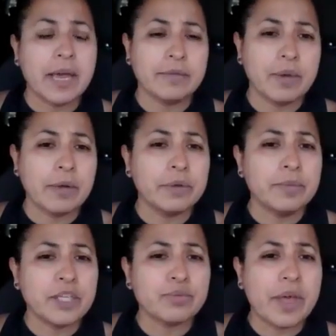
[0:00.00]
I would
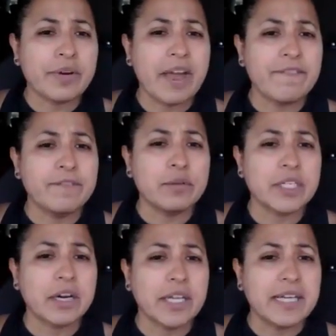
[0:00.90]
much rather have folks
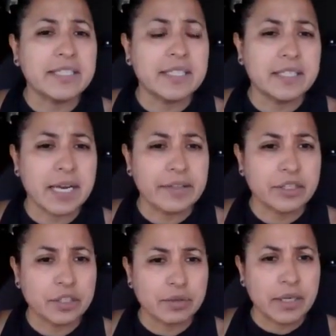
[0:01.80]
that are licensed on the
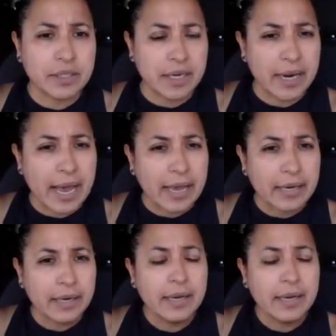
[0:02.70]
street than not.